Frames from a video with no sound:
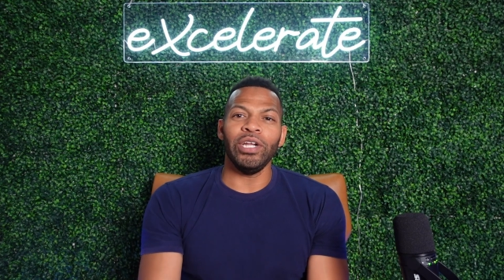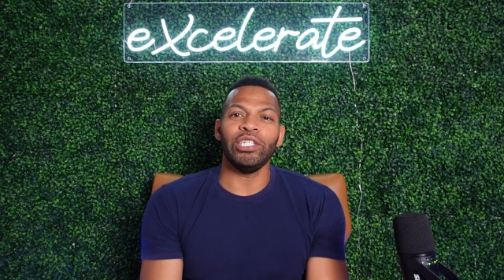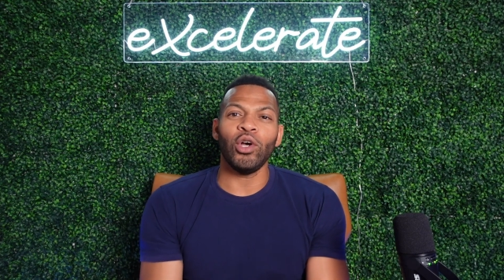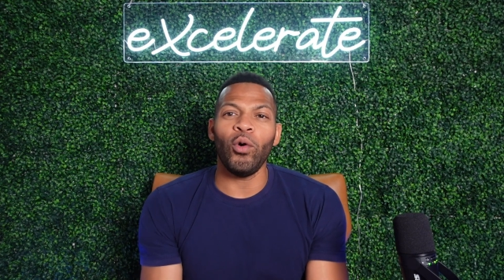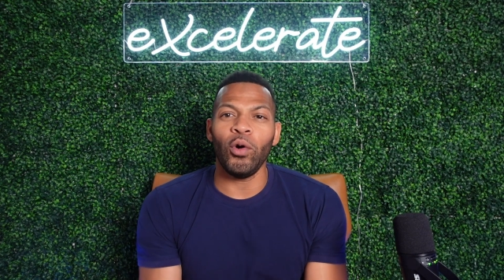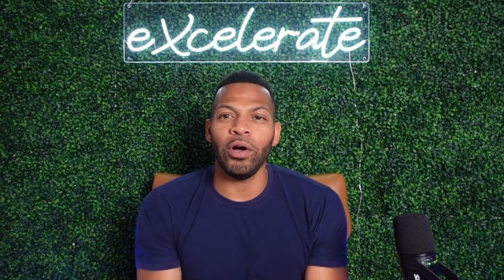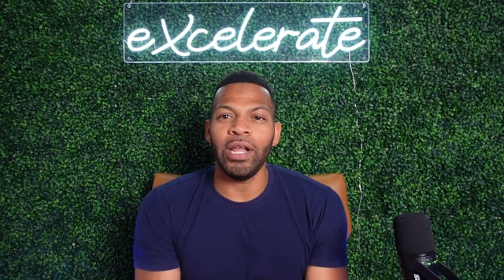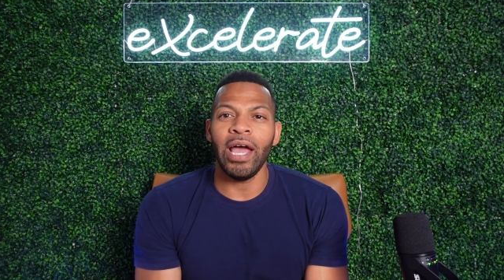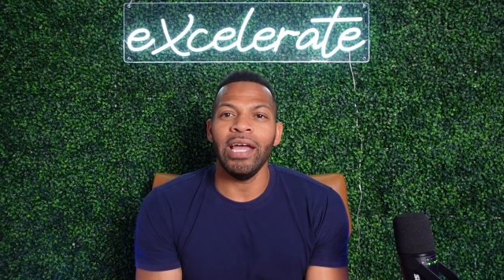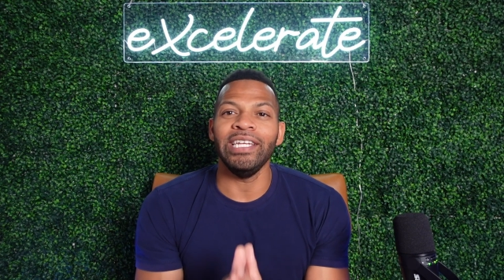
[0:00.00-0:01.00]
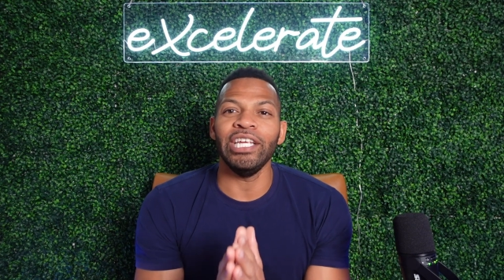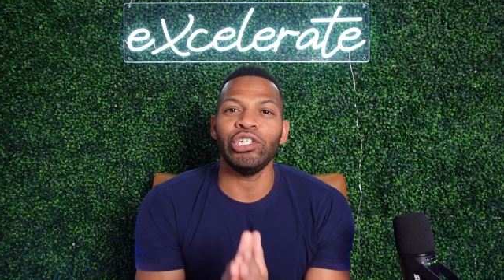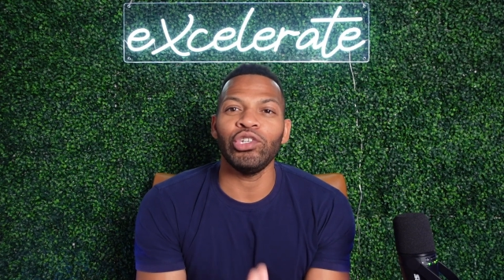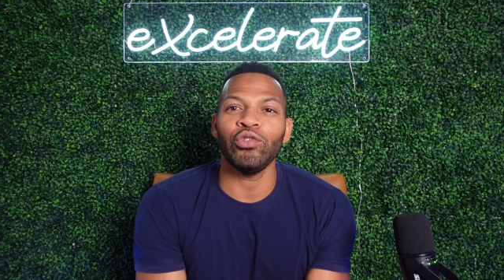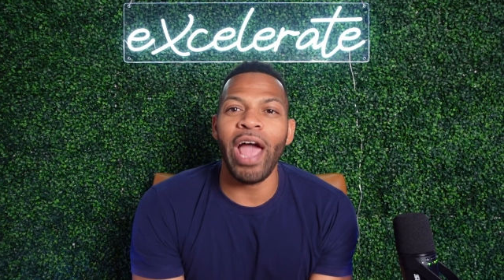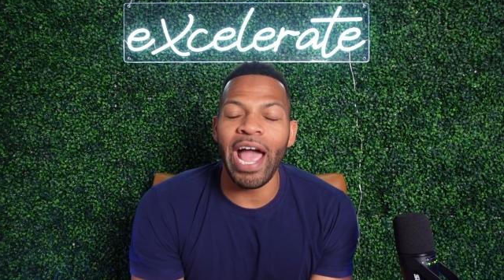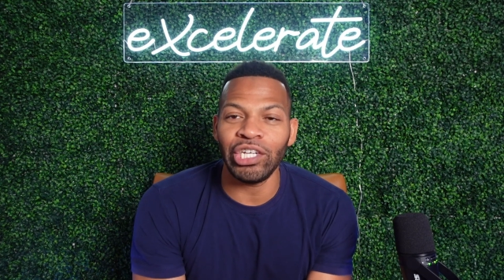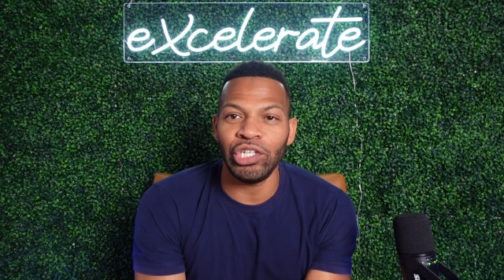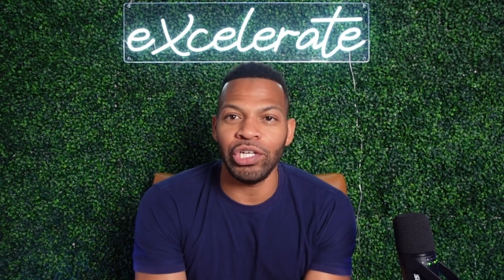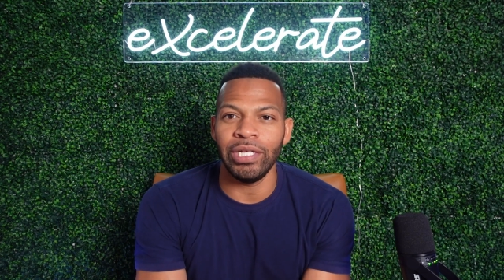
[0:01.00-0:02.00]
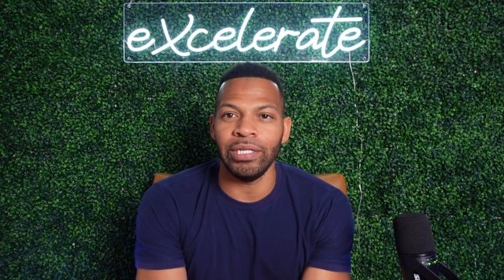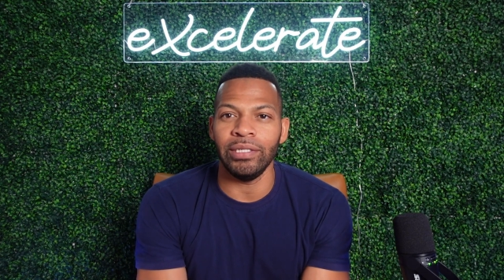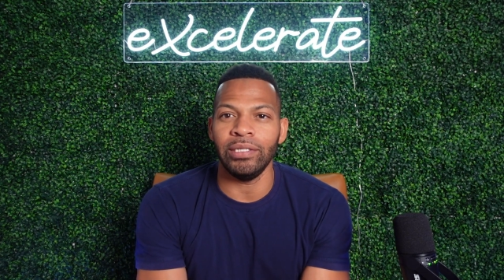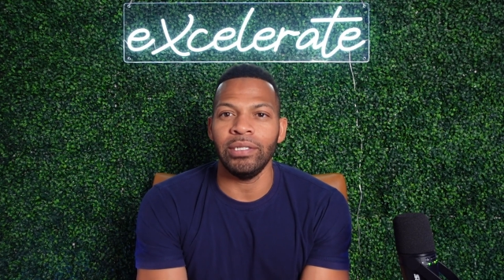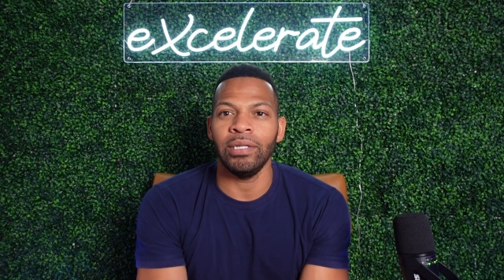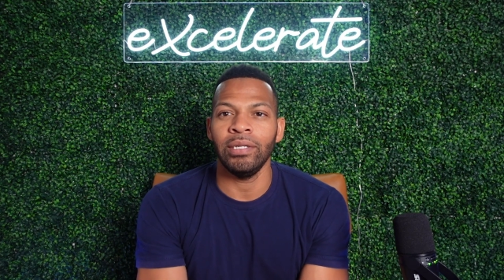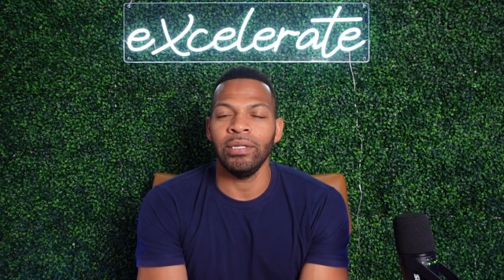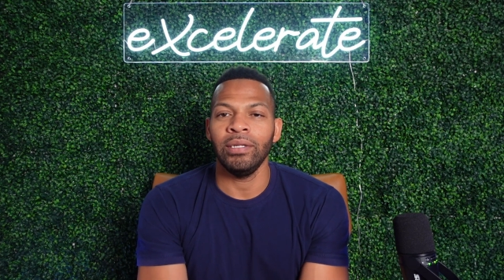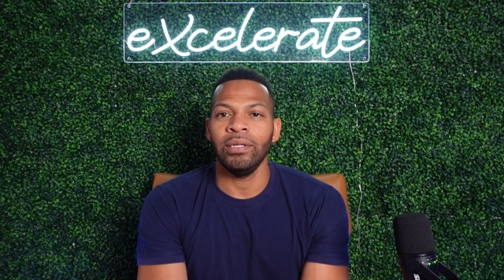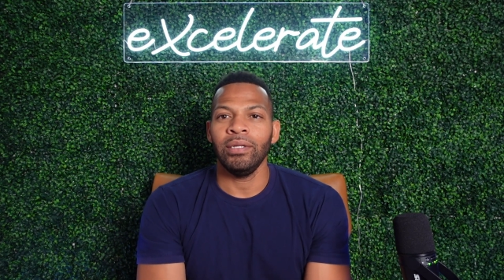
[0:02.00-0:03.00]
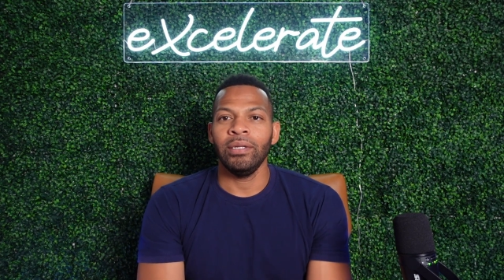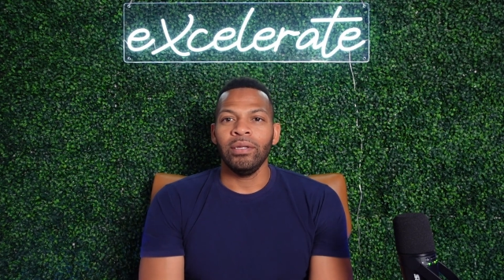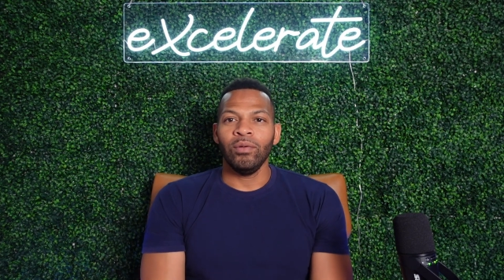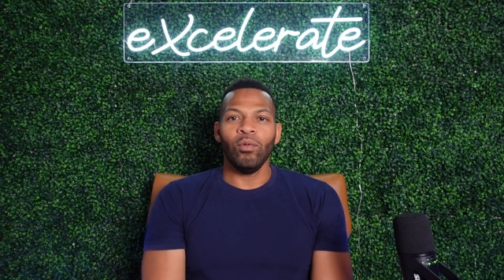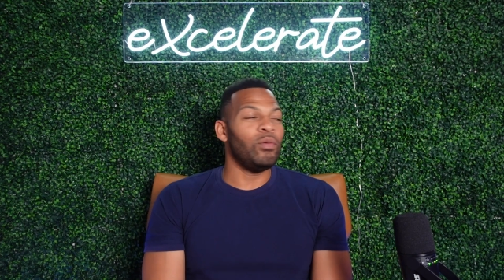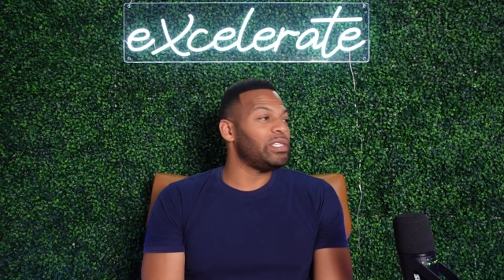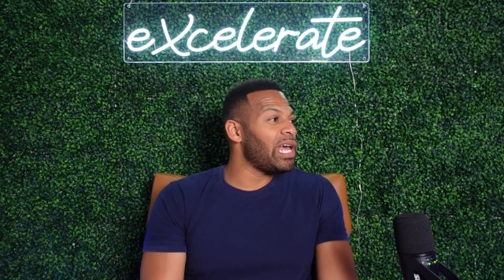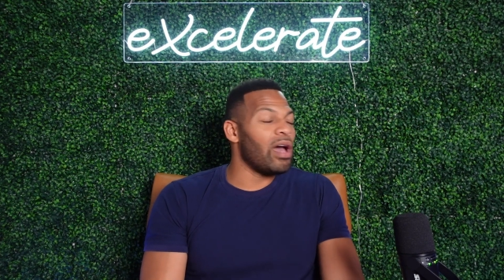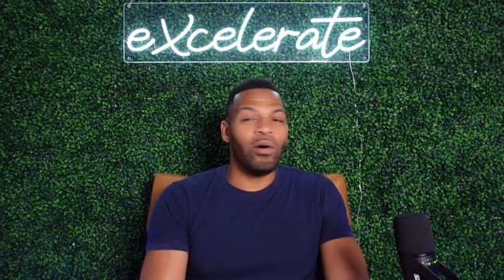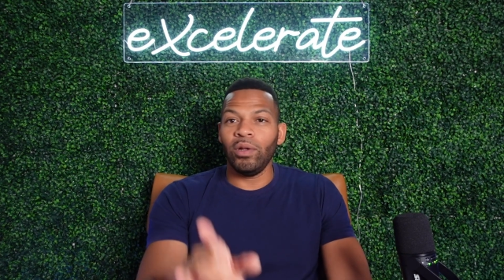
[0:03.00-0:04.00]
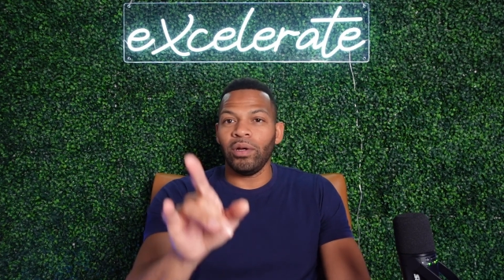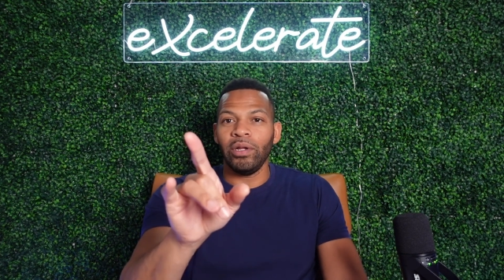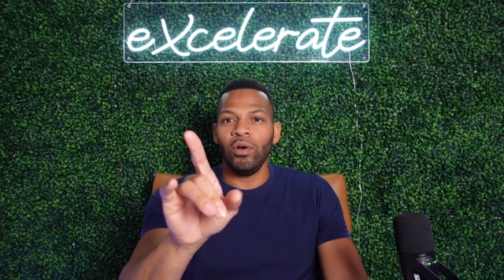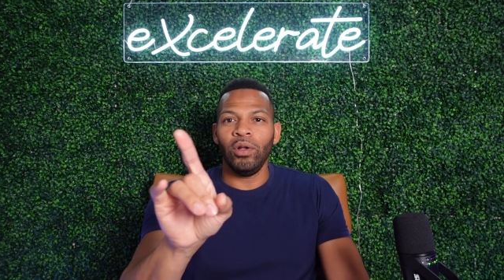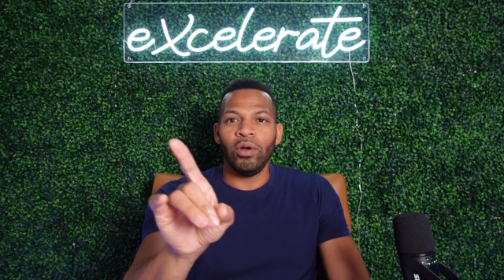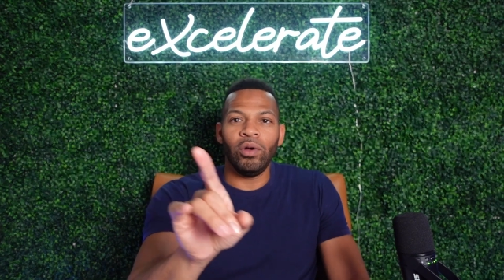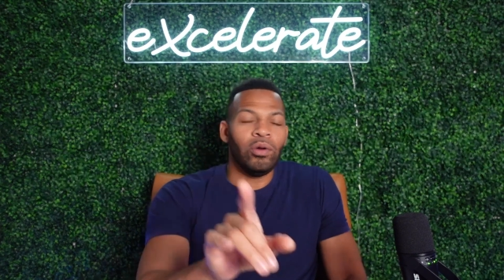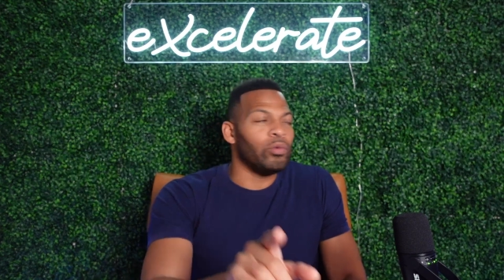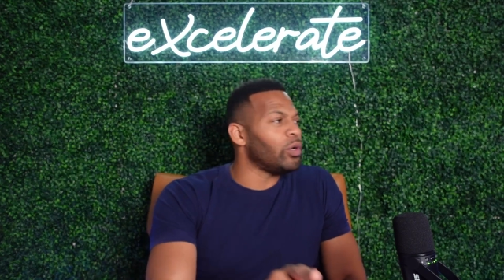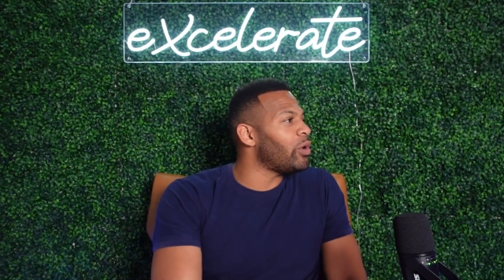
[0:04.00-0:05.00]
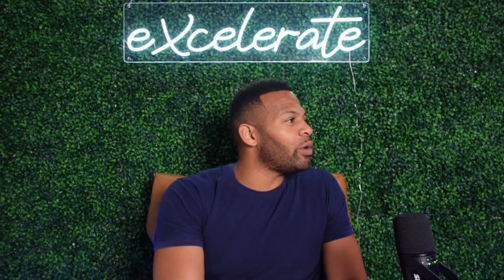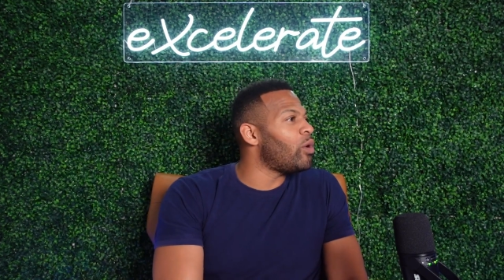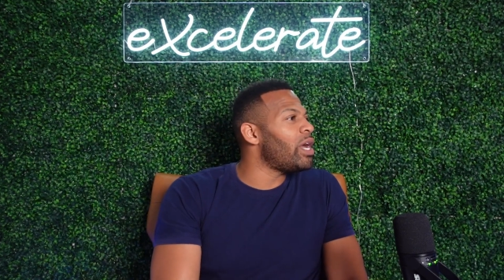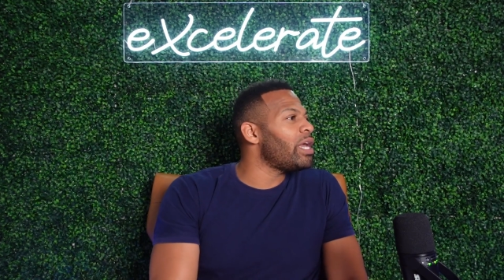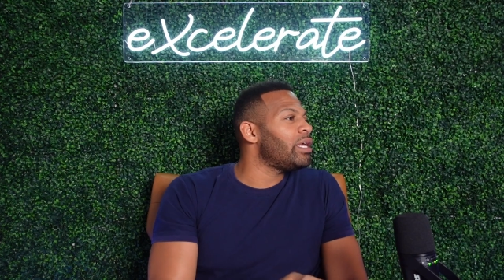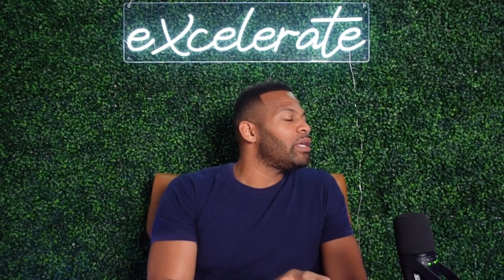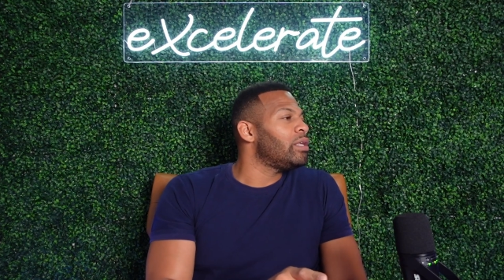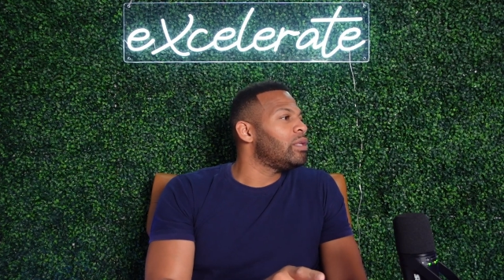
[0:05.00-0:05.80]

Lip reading: is on distractions. What was that? Hold on real quick. What?